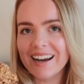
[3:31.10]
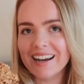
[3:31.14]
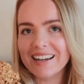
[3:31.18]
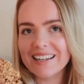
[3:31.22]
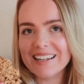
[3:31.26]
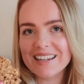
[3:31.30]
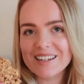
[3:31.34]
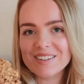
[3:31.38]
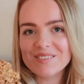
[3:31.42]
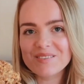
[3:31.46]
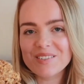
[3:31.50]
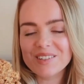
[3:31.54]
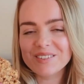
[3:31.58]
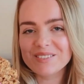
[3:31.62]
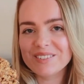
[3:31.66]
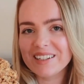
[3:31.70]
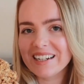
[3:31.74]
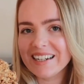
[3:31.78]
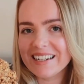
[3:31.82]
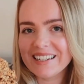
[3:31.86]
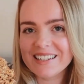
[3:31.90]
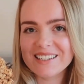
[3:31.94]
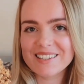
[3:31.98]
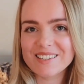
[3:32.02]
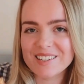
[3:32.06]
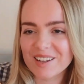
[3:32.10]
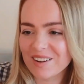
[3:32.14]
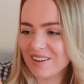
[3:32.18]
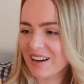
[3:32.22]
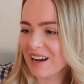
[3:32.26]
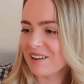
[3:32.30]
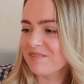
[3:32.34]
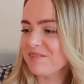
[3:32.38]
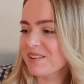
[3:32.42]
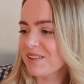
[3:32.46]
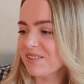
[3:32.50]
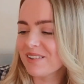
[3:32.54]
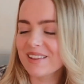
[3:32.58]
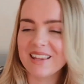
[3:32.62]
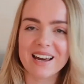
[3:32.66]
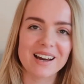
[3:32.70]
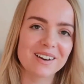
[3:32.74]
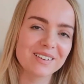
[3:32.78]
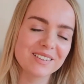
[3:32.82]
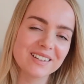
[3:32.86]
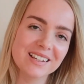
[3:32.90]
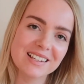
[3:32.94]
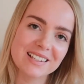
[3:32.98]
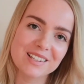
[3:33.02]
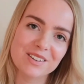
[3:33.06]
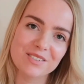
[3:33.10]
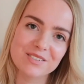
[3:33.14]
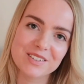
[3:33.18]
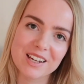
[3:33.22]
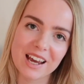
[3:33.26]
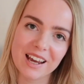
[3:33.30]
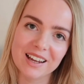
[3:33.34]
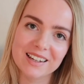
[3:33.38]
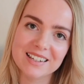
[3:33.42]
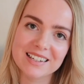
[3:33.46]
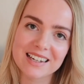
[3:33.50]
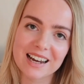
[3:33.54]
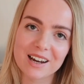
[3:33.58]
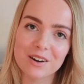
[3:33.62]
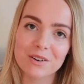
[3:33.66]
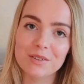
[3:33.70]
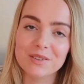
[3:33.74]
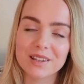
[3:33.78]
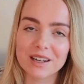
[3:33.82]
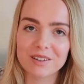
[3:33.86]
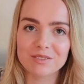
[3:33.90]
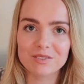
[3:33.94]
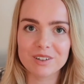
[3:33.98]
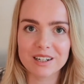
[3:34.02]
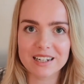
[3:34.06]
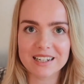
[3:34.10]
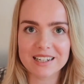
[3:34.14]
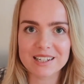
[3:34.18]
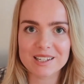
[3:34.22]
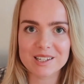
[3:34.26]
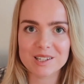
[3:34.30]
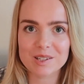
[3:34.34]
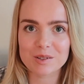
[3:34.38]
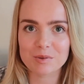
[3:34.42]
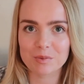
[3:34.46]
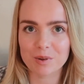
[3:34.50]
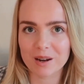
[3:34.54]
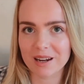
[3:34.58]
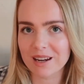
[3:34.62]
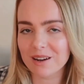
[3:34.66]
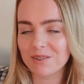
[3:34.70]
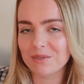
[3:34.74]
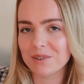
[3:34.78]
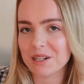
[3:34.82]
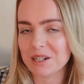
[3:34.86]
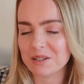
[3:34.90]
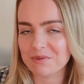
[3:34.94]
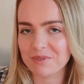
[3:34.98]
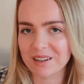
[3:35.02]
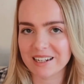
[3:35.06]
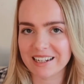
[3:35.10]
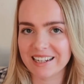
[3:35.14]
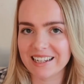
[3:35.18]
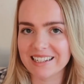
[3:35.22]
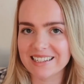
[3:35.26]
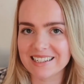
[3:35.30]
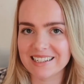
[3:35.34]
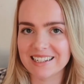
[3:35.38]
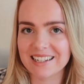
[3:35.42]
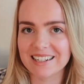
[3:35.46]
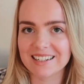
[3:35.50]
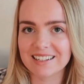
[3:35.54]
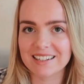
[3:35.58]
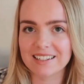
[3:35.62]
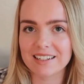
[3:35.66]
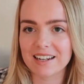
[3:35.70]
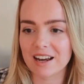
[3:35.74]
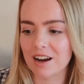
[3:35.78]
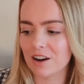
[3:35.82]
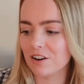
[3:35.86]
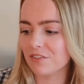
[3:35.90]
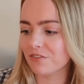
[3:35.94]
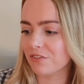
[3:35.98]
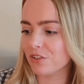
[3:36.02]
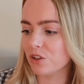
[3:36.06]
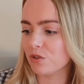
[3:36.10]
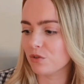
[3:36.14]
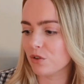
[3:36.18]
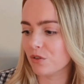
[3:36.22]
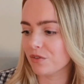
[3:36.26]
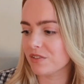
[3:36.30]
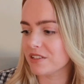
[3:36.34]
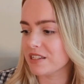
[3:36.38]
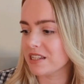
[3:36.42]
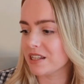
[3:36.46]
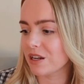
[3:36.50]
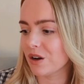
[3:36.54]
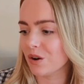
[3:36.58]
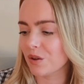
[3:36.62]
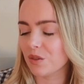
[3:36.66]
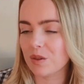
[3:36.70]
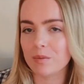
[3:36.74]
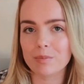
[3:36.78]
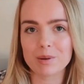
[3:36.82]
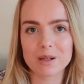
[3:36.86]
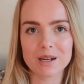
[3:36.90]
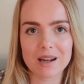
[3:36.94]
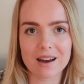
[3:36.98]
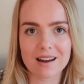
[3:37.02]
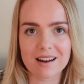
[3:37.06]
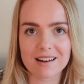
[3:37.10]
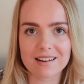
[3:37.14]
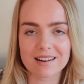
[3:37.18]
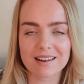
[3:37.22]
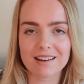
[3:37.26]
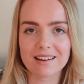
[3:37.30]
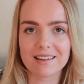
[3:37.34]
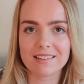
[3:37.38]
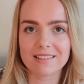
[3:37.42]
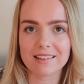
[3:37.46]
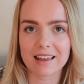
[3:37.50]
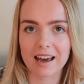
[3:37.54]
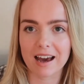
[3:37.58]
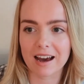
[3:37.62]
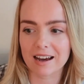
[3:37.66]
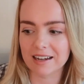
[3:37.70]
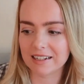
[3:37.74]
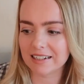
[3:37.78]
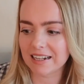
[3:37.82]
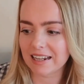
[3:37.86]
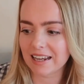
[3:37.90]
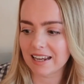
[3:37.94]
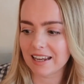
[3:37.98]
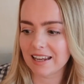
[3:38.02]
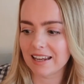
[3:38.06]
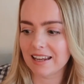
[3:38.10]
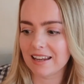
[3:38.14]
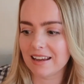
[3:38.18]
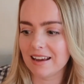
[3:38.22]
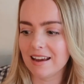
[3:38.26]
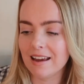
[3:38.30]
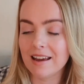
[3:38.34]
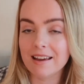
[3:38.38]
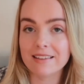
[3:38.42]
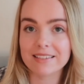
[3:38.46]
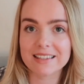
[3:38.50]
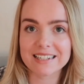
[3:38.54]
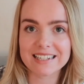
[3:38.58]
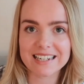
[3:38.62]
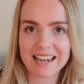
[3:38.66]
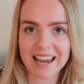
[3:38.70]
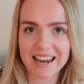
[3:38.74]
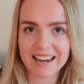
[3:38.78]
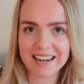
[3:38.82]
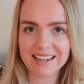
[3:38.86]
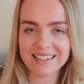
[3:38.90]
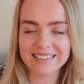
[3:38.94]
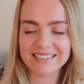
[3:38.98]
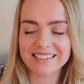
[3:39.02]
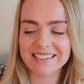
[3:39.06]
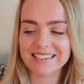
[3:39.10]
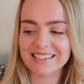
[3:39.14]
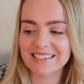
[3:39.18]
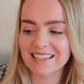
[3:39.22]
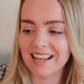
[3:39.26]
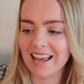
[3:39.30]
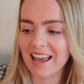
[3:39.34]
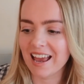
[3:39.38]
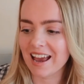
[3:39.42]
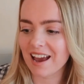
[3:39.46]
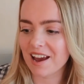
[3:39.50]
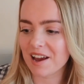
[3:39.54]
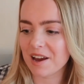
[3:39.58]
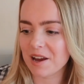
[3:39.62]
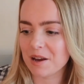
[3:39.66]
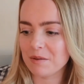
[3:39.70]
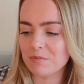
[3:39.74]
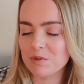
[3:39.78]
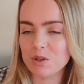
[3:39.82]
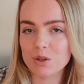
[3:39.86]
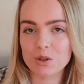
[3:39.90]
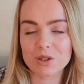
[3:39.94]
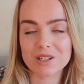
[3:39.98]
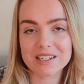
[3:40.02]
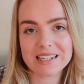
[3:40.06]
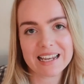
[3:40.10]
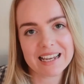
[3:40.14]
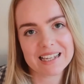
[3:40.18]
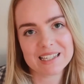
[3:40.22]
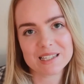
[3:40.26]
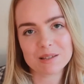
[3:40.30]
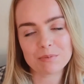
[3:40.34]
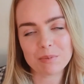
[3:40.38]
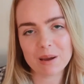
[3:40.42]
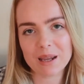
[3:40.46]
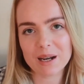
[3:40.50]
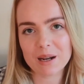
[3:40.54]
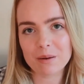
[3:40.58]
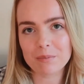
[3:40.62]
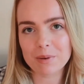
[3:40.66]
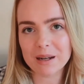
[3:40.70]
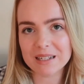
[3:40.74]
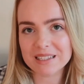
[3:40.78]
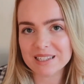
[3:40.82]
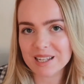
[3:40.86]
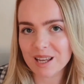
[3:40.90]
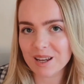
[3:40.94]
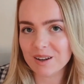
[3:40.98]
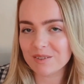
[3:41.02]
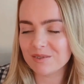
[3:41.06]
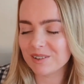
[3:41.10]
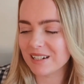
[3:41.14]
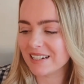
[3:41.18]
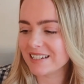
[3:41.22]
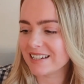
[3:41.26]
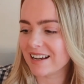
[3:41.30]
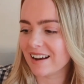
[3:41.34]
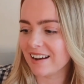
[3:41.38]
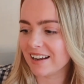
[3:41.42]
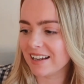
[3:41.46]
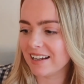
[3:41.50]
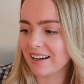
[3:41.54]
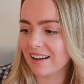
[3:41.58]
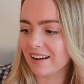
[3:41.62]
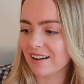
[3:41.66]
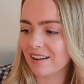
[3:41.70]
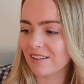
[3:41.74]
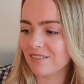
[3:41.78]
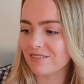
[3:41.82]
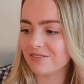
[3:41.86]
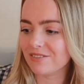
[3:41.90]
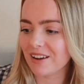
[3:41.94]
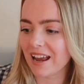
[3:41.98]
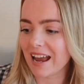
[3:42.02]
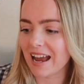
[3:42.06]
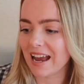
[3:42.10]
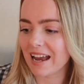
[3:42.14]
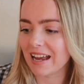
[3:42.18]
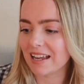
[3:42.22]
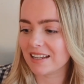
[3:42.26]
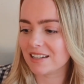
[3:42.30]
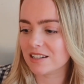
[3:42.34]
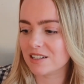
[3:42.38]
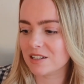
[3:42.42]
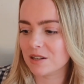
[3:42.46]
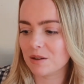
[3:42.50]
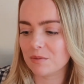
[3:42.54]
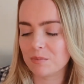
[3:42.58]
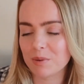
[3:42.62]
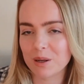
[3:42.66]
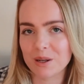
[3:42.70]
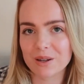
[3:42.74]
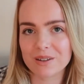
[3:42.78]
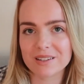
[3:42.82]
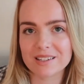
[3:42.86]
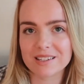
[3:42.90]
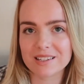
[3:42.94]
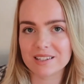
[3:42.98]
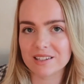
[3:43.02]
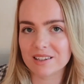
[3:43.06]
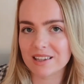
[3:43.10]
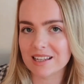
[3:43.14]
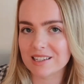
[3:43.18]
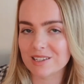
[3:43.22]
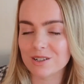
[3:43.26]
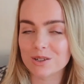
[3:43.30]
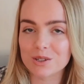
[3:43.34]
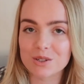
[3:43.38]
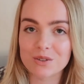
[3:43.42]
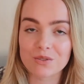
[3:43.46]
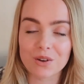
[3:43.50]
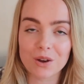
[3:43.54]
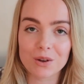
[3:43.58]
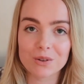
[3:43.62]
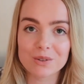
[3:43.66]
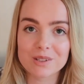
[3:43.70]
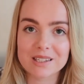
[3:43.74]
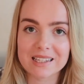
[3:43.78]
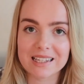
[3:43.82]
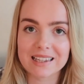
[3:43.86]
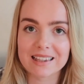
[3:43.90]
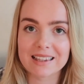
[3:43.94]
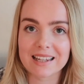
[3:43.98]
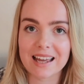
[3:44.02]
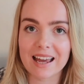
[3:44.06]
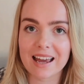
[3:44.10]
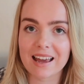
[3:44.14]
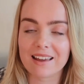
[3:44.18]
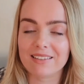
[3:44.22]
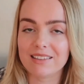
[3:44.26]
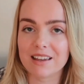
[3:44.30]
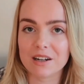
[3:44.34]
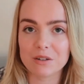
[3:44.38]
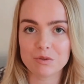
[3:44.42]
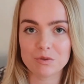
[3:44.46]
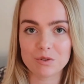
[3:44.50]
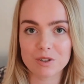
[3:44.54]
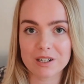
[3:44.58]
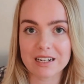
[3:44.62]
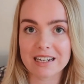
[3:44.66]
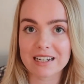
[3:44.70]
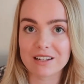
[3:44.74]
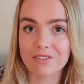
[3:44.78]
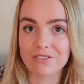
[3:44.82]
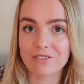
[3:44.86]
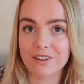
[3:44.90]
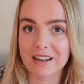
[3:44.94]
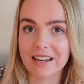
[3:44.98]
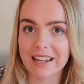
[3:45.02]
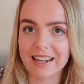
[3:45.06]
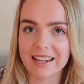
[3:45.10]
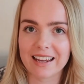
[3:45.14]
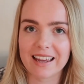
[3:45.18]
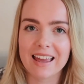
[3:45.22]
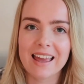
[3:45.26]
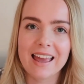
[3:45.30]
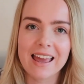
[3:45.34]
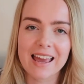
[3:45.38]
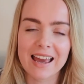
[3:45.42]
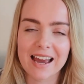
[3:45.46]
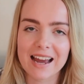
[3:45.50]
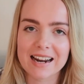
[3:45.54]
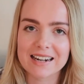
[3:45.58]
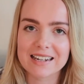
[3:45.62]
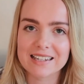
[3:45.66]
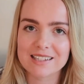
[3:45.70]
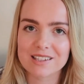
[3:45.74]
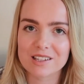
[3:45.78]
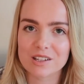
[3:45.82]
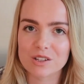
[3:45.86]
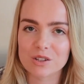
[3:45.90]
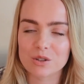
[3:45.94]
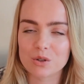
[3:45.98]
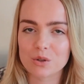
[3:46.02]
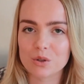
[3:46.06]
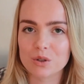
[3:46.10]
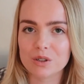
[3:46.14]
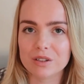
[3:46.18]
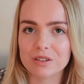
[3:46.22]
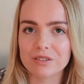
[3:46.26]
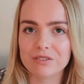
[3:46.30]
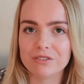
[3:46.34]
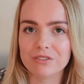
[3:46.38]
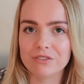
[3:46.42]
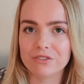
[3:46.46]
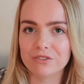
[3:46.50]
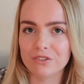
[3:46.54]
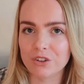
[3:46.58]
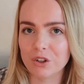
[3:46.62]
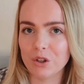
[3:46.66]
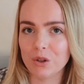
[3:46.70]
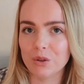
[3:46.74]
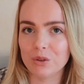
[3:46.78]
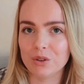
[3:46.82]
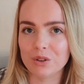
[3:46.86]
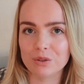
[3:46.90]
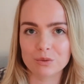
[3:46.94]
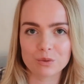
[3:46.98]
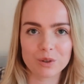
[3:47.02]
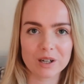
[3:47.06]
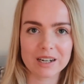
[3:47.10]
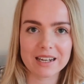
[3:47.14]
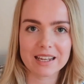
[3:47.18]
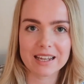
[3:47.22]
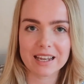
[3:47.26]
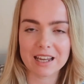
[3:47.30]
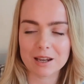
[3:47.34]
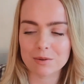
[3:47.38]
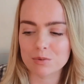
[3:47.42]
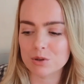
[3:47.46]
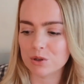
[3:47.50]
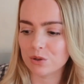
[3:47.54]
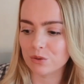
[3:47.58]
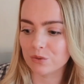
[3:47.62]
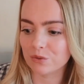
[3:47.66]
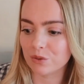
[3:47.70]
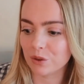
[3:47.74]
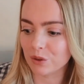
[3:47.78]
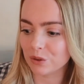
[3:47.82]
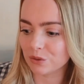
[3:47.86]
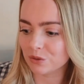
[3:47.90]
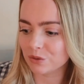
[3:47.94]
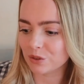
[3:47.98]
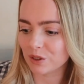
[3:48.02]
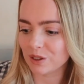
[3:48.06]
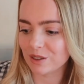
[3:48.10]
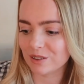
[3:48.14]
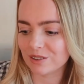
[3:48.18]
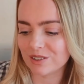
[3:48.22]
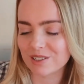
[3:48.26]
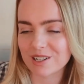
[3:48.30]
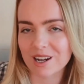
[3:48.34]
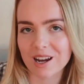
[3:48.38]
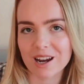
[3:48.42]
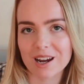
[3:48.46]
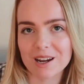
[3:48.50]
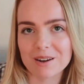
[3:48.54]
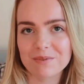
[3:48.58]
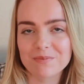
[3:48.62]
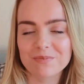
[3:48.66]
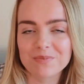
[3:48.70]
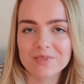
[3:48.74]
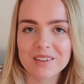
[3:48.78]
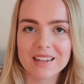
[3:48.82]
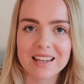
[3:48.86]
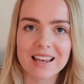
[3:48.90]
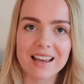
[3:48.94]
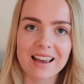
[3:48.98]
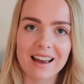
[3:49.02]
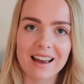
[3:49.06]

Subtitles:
I am really so happy with how these have turned out. They're really sweet, which my kids are gonna love. You've obviously got the banana, the honey, the dates. You can taste the peanut butter, which I love, and because there's lots of oats in there, they're really filling, and it's the sort of food that really keeps you full for a long time.